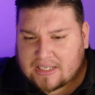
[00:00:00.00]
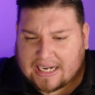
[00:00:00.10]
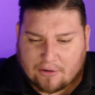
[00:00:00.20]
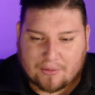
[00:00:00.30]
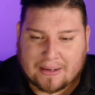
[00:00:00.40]

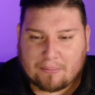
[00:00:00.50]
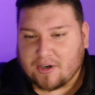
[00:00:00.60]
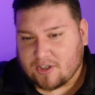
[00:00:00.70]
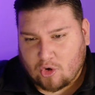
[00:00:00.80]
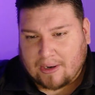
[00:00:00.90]
I
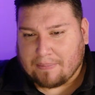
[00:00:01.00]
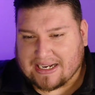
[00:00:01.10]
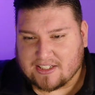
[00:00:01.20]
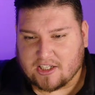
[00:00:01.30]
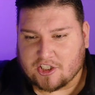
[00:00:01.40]
remember going
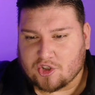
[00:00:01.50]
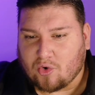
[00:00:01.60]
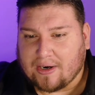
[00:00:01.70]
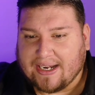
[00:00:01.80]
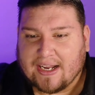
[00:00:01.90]
back to the
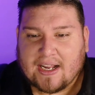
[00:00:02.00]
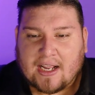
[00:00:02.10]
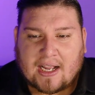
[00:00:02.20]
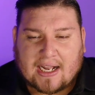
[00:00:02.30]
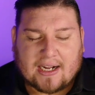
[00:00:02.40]
story.
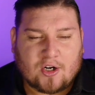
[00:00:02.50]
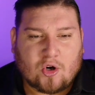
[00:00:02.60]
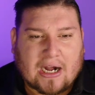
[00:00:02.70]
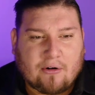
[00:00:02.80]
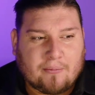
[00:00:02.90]

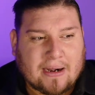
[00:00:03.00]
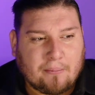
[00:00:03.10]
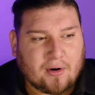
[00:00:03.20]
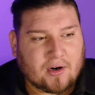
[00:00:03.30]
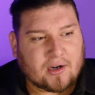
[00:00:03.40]
I
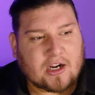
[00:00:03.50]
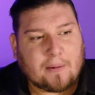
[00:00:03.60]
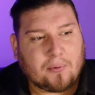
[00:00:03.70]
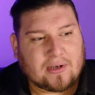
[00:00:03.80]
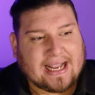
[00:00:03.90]
remember a
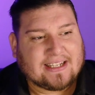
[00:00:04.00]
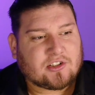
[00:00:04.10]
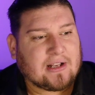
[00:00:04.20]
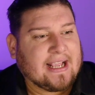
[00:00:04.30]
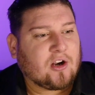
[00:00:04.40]
couple
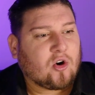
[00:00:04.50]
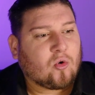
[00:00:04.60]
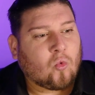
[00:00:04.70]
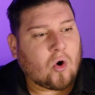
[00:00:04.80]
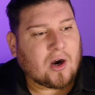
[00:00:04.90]
days later
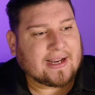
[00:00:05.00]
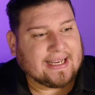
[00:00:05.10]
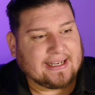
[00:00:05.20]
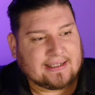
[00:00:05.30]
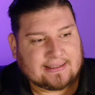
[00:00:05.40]

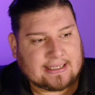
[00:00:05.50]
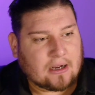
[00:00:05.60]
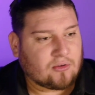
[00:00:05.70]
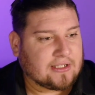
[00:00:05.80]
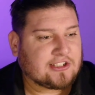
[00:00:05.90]
walking
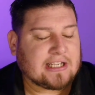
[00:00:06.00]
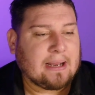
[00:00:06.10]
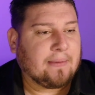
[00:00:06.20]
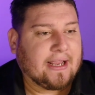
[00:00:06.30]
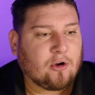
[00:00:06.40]
down the
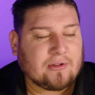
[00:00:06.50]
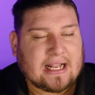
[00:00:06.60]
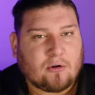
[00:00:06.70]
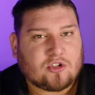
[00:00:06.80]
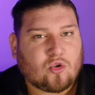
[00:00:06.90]
same hill
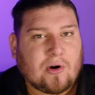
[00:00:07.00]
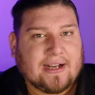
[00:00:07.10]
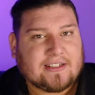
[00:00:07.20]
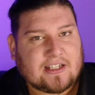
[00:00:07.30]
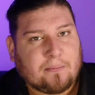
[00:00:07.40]
that I was
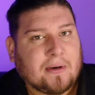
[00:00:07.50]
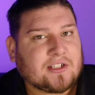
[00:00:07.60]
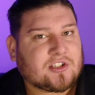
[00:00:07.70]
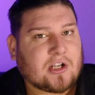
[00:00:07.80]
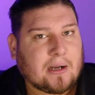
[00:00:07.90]
going to the
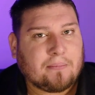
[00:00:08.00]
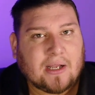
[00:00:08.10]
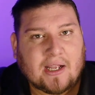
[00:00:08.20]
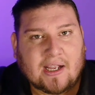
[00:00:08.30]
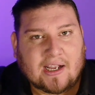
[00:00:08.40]
bus stop,
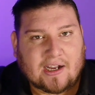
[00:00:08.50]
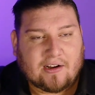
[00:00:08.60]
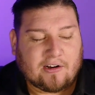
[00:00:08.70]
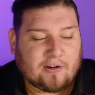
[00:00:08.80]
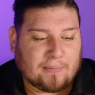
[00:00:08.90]

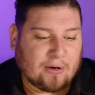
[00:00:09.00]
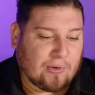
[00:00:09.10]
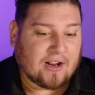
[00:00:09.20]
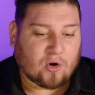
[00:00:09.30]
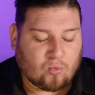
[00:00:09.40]
my
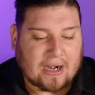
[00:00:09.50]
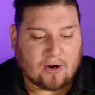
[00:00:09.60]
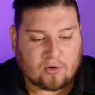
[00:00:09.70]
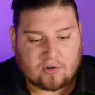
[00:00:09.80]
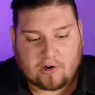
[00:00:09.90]
regular
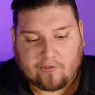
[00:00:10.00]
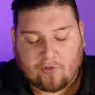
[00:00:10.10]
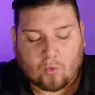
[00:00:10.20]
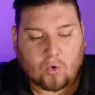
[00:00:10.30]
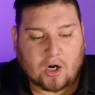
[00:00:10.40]
route
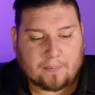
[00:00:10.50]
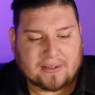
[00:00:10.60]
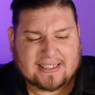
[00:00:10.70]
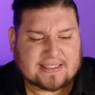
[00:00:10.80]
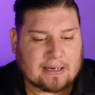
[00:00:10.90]
for work.
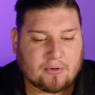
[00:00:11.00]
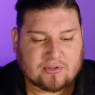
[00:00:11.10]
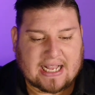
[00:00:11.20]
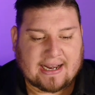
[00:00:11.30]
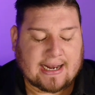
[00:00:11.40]
But this time it
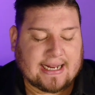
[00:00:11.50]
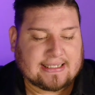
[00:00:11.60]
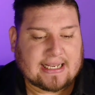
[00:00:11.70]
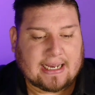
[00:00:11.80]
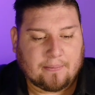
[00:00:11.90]
was at
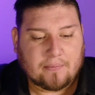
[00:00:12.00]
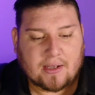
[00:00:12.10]
nighttime.